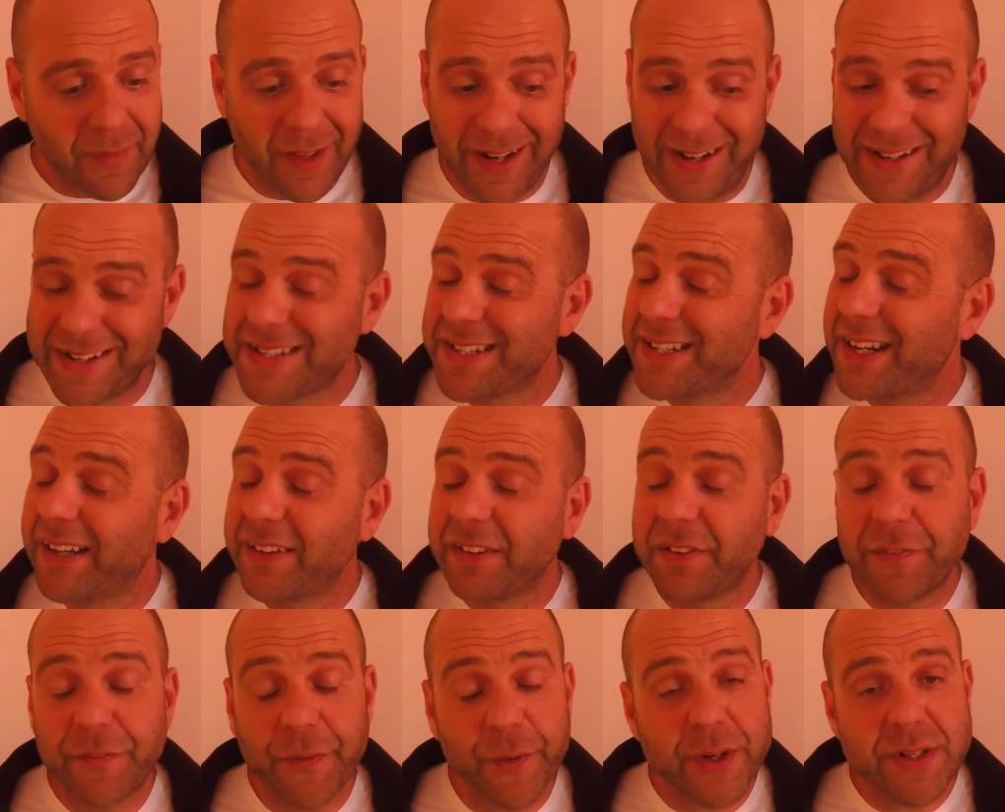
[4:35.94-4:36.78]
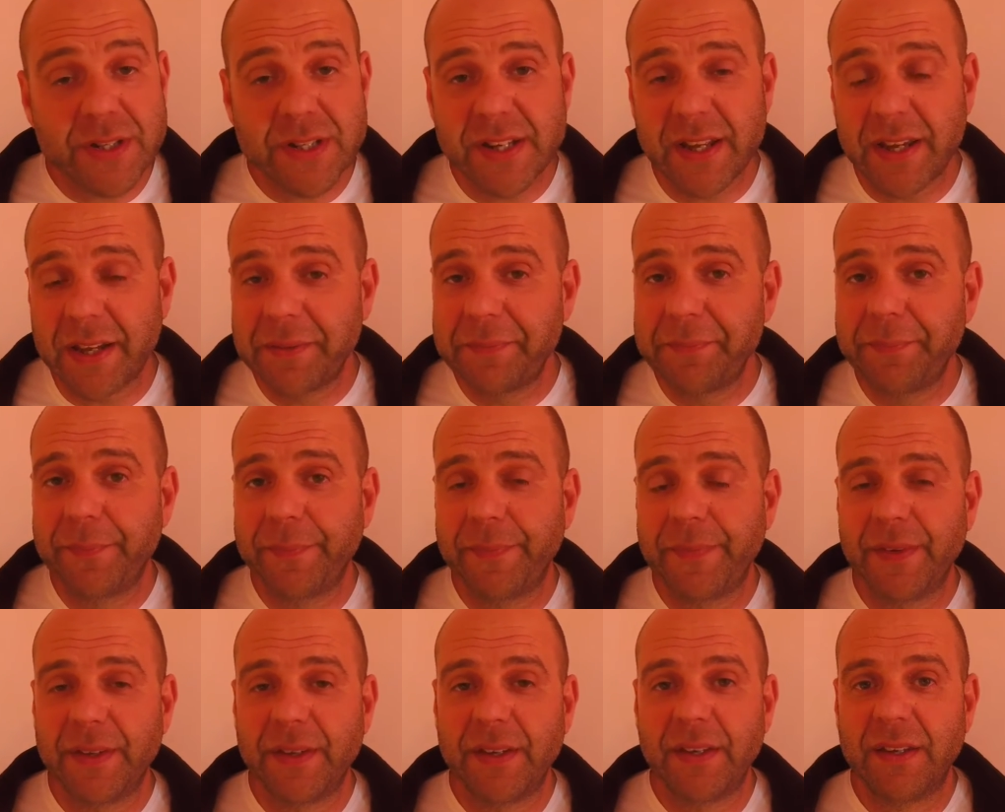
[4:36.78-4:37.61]
And it's not the first time
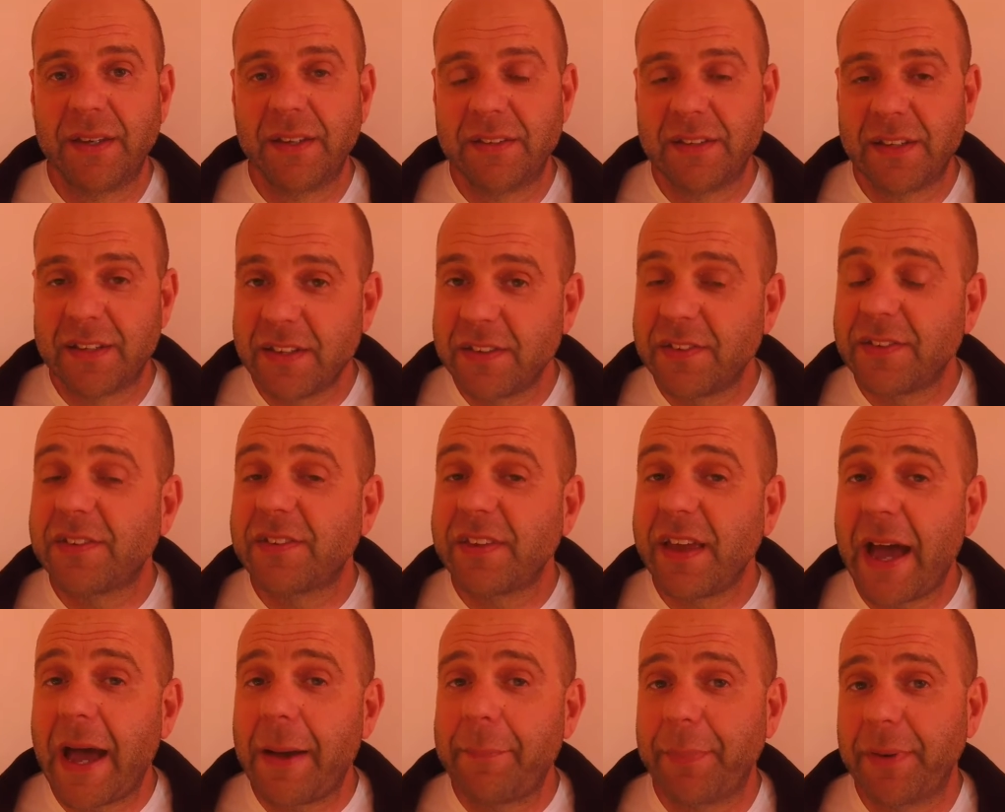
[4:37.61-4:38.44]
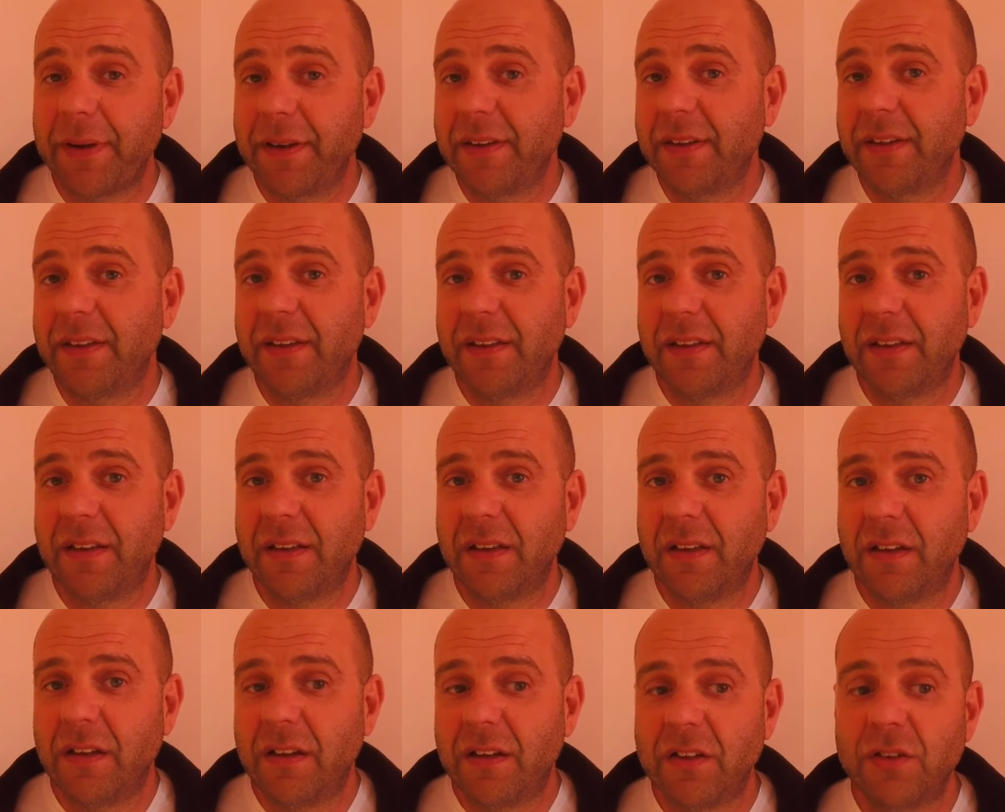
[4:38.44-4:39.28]
that this has happened
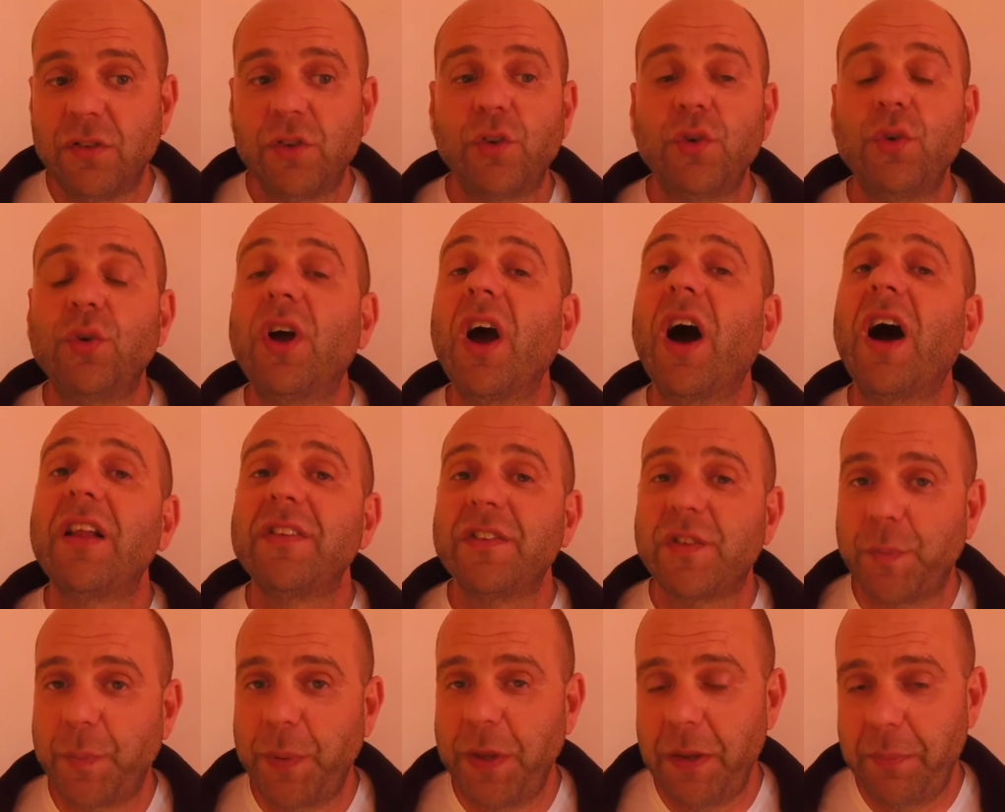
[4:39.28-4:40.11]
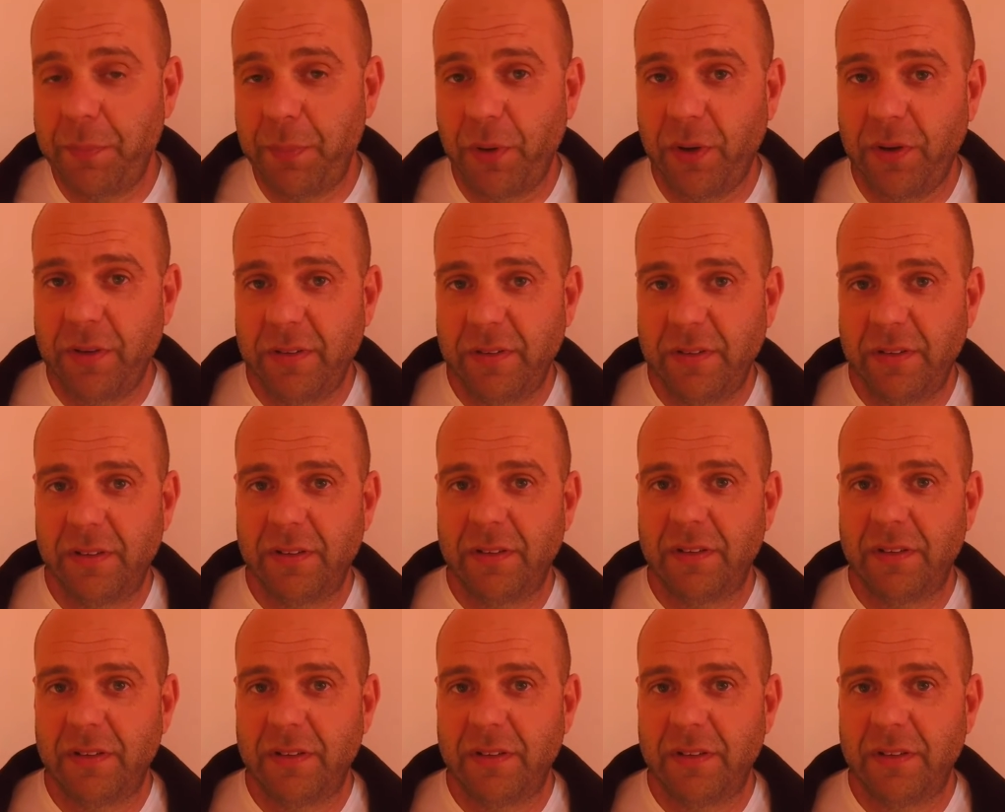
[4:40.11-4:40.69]
to God's people.